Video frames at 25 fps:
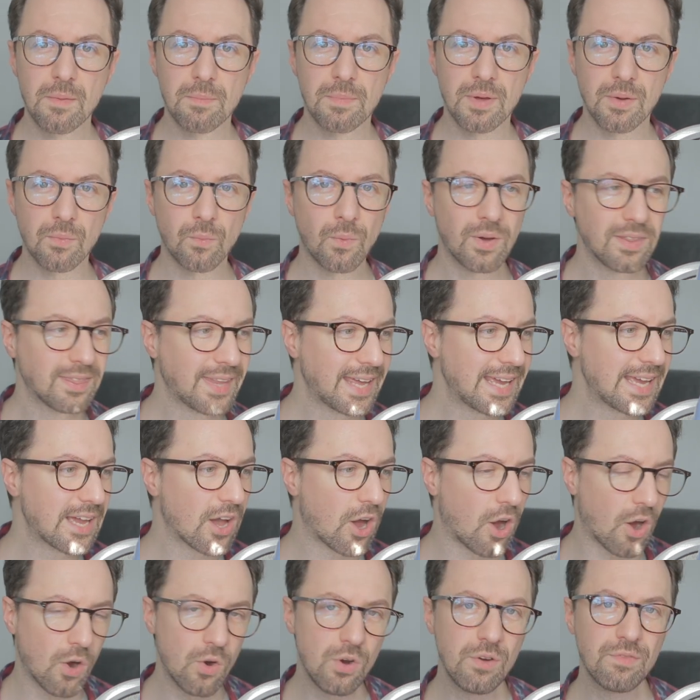But when
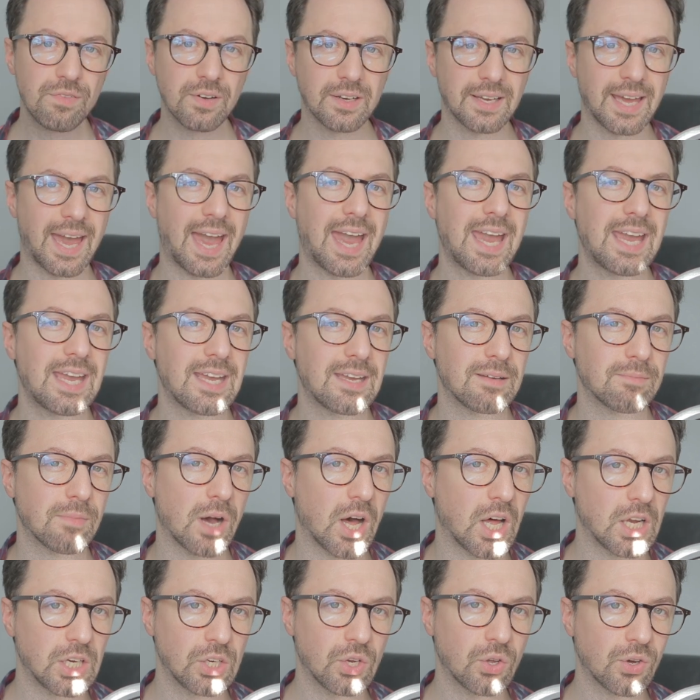they overcame
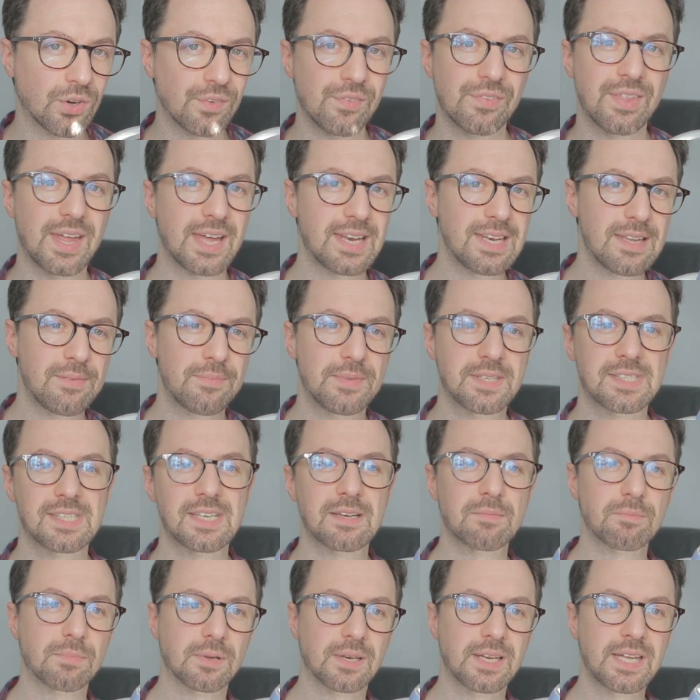a lot of their
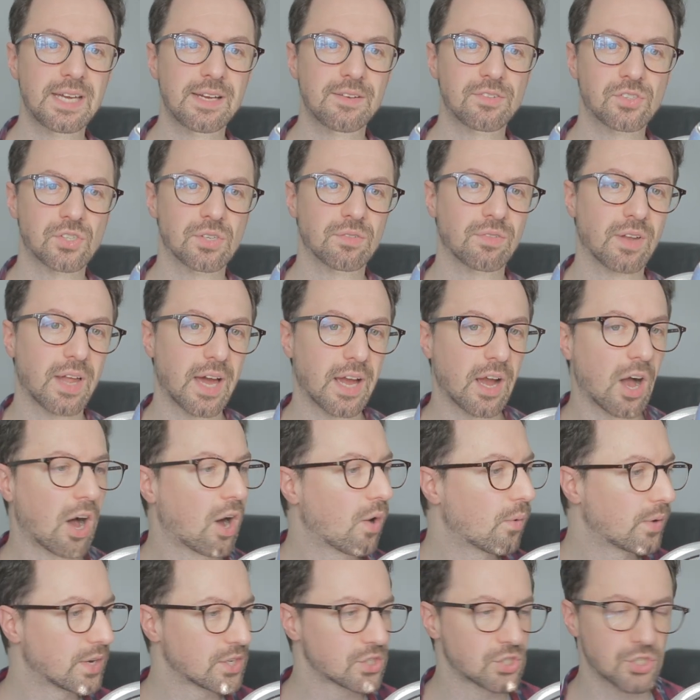limiting beliefs of like,
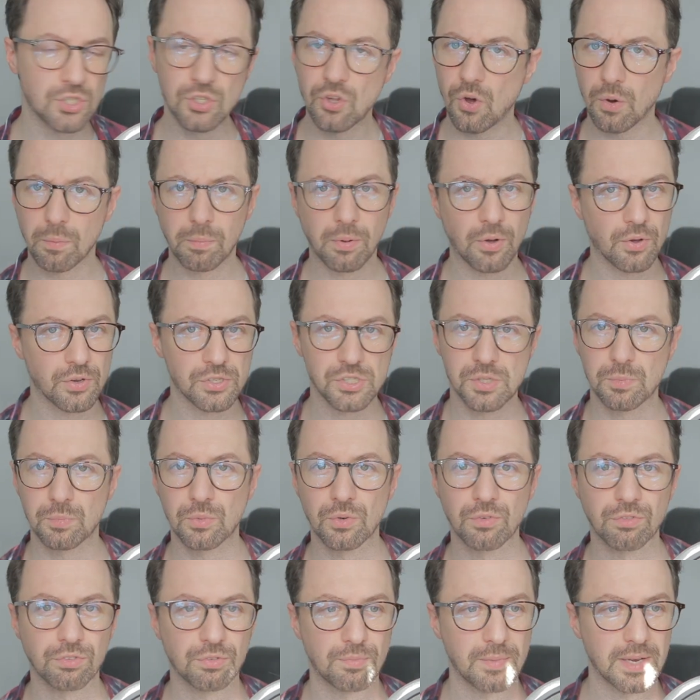oh, it's not
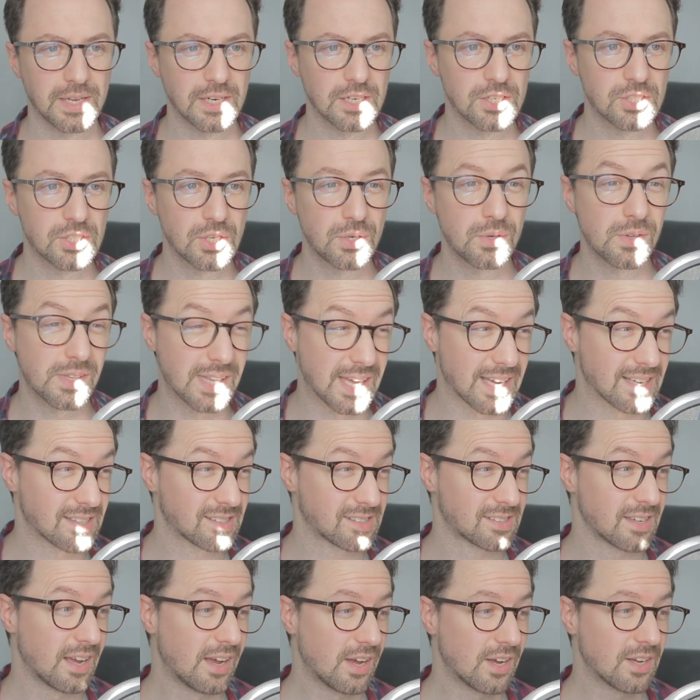possible for me to do
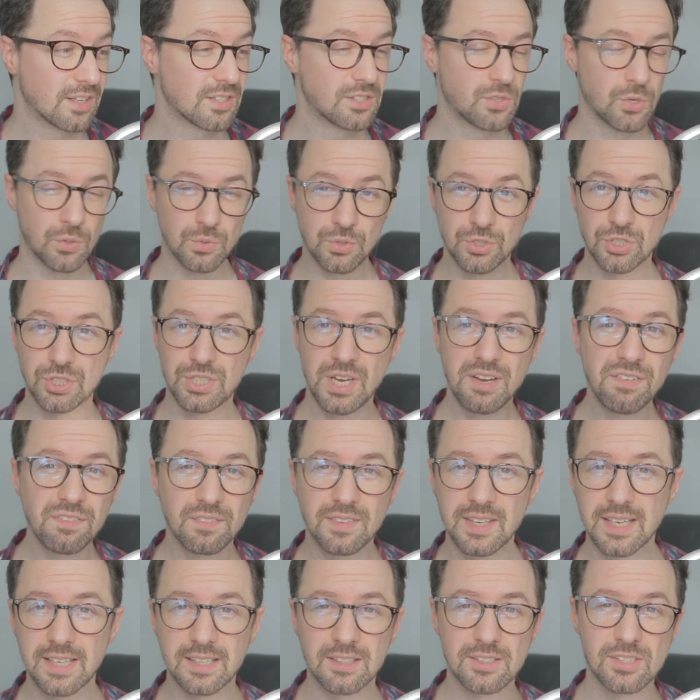this, to
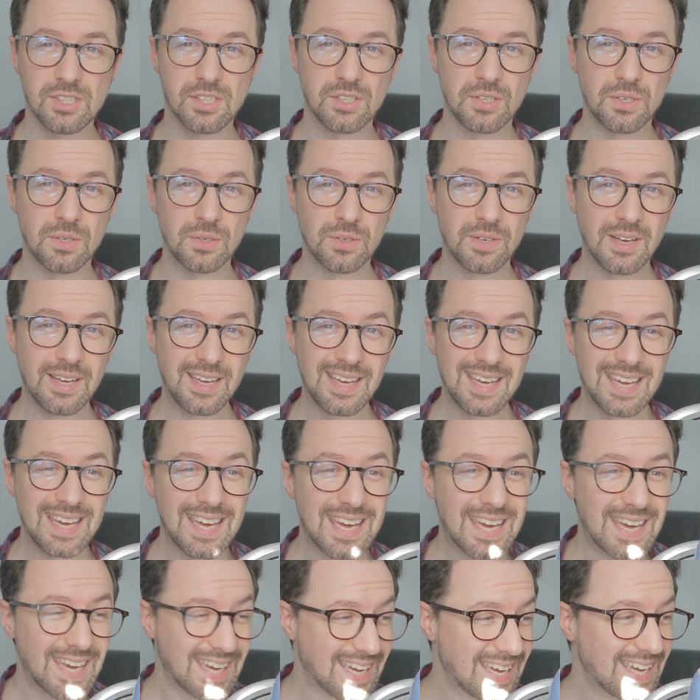shifting to
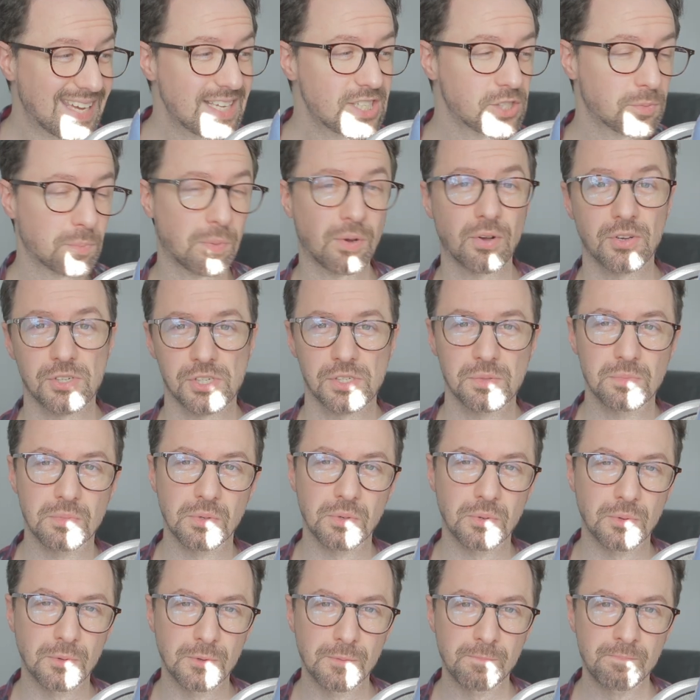it is
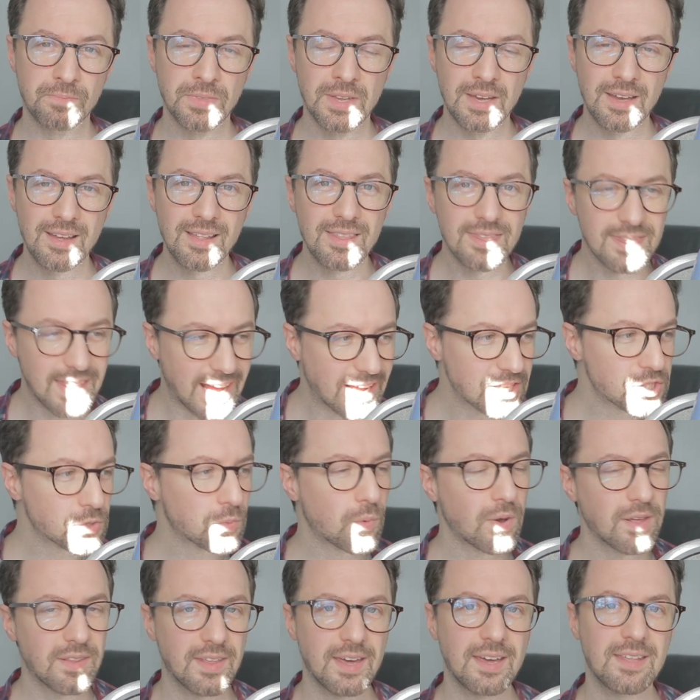possible,
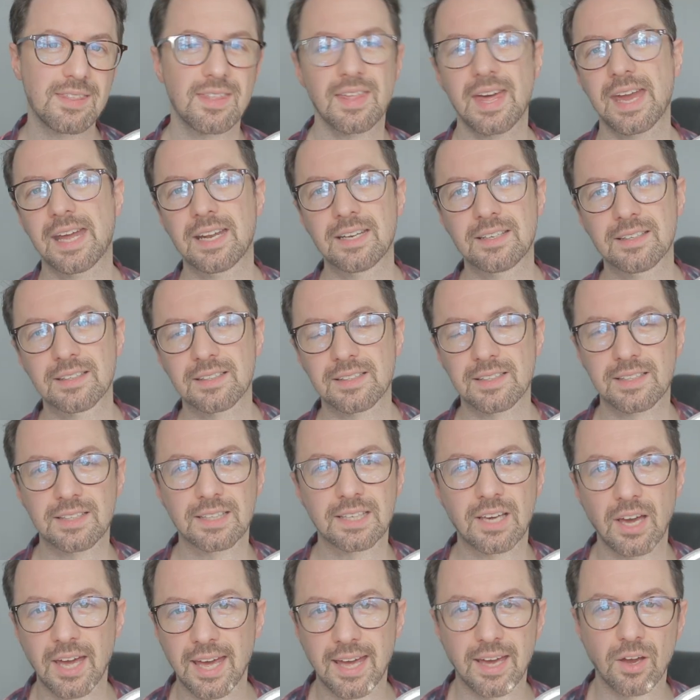that's where they then
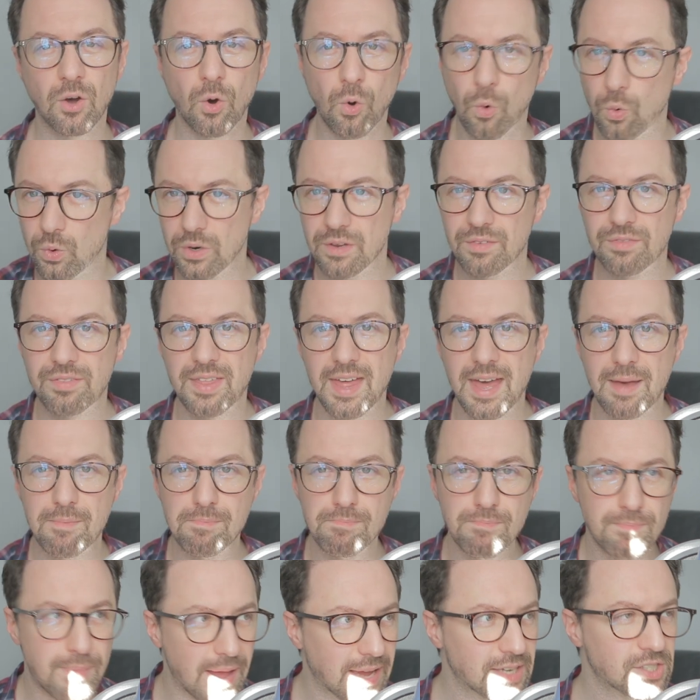get all of their
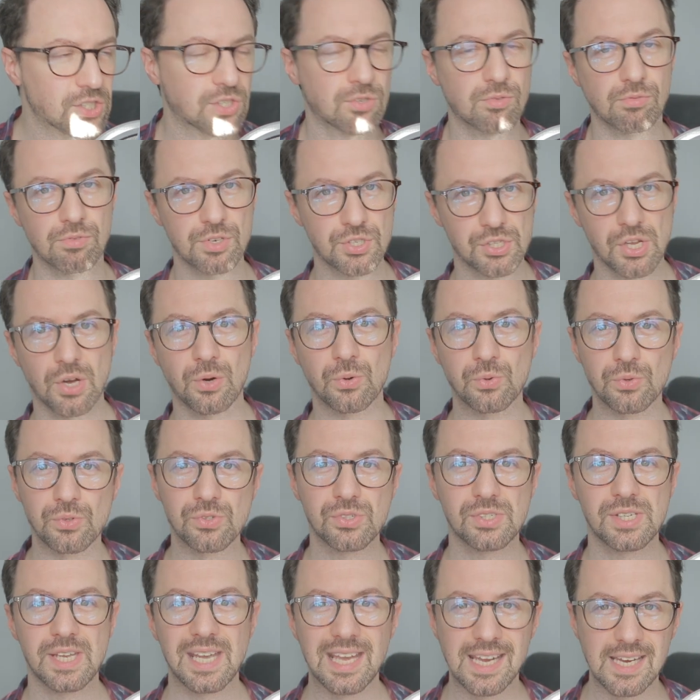best
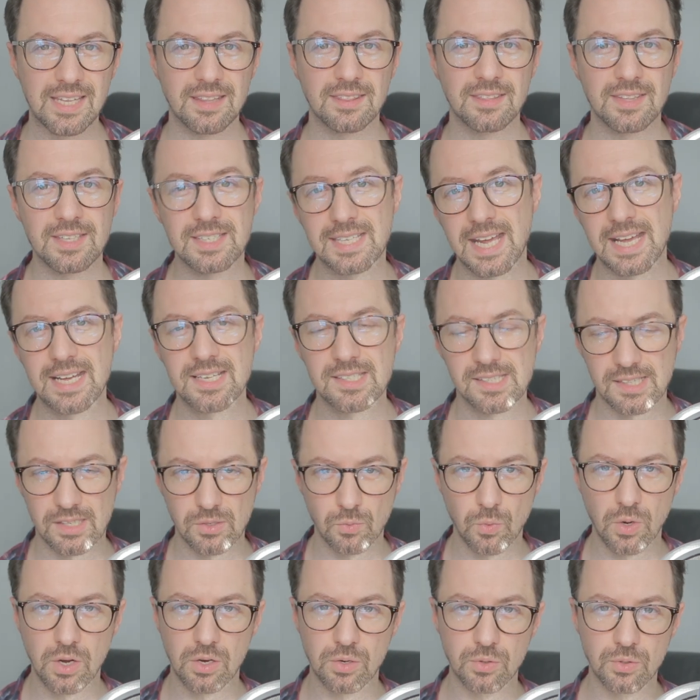results in the
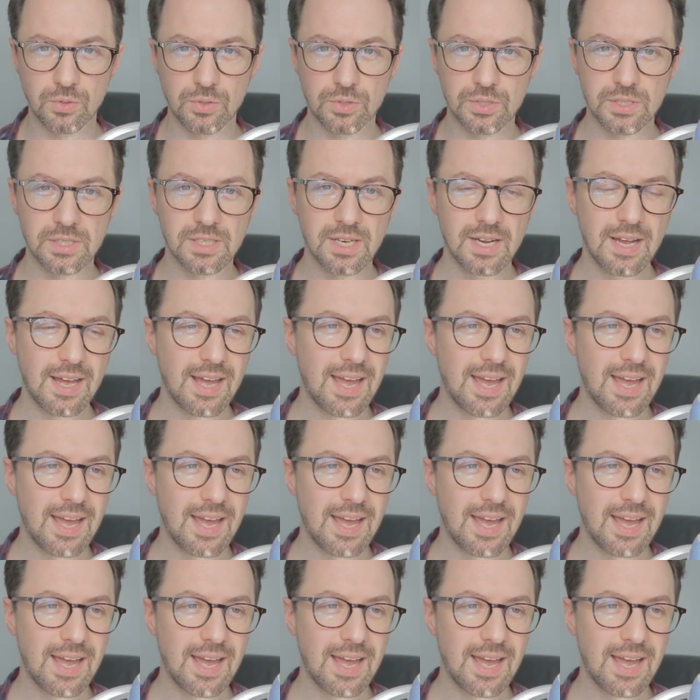dating world.